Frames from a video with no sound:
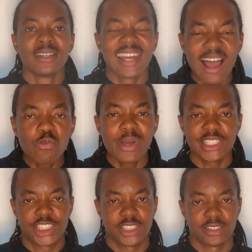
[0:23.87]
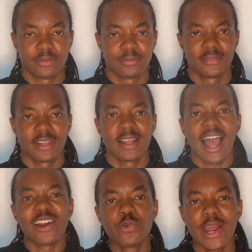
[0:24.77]
language
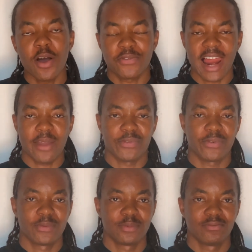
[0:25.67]
and way of life.